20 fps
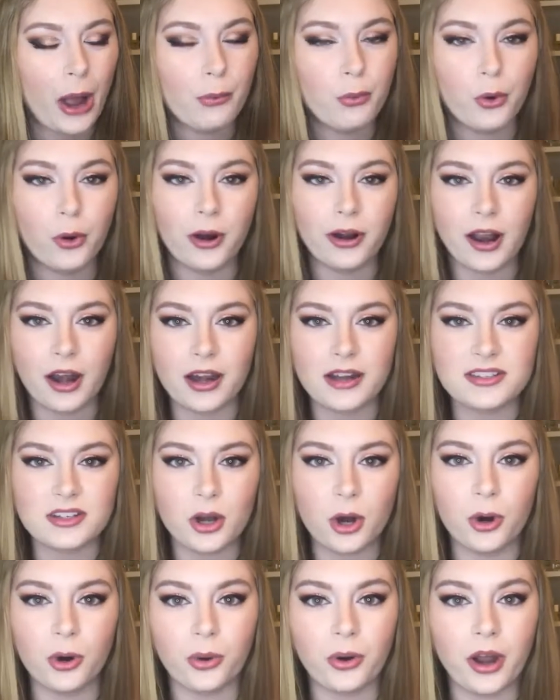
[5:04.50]
I wore it on its
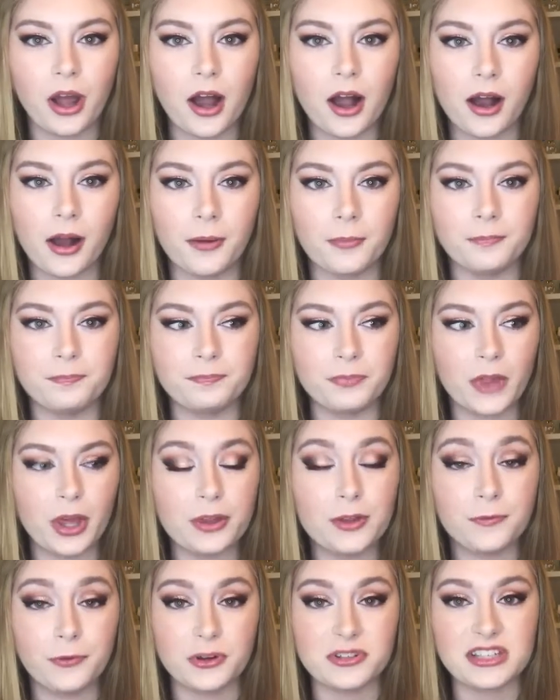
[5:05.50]
own
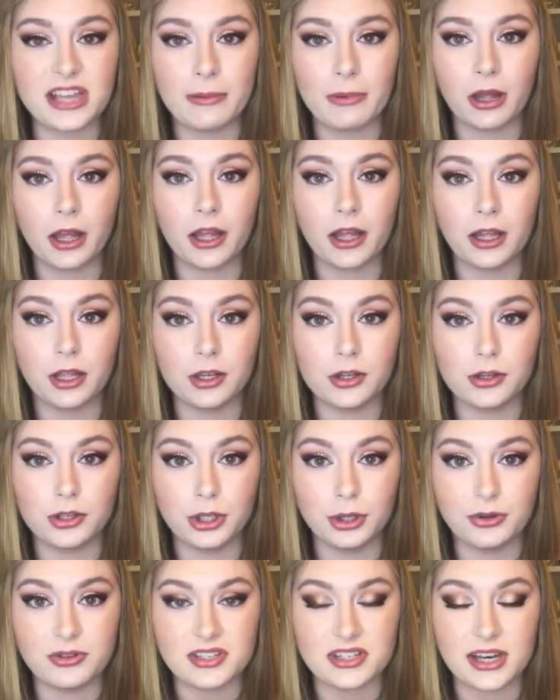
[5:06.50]
the first time I
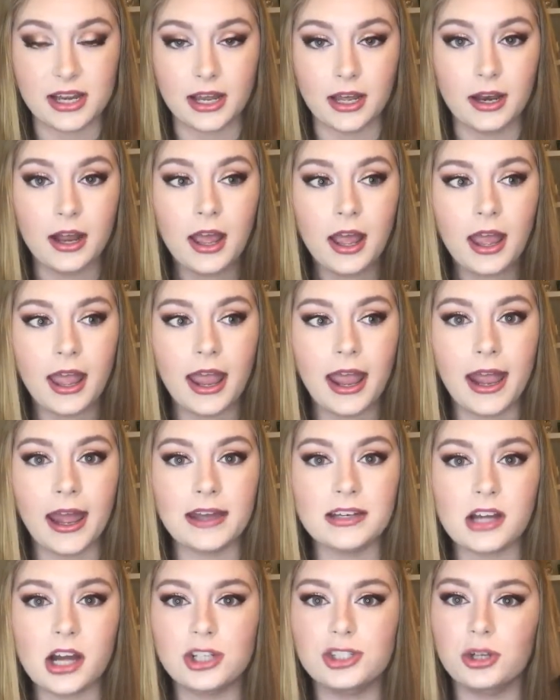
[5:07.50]
used it,
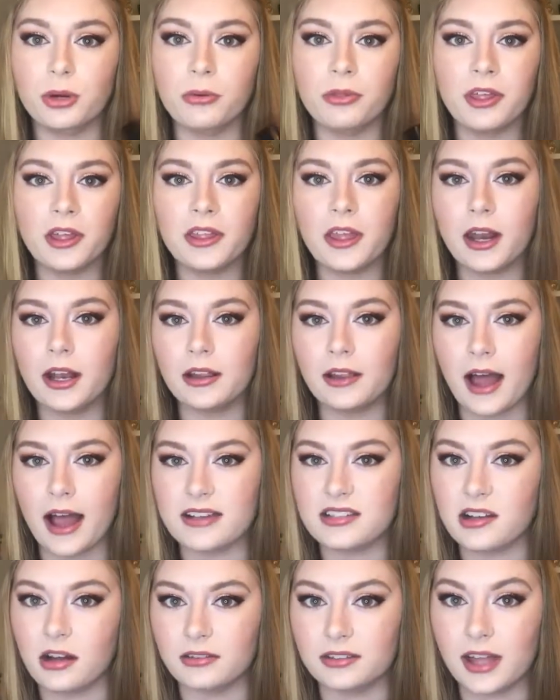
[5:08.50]
and I don't think that it
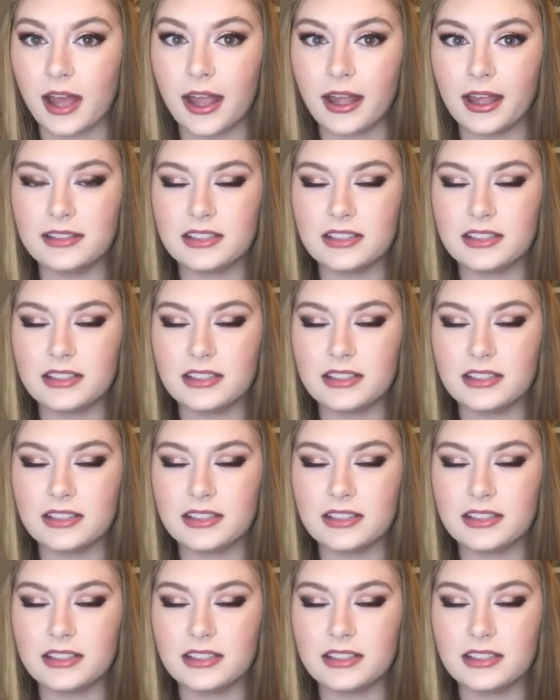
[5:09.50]
lasts all day.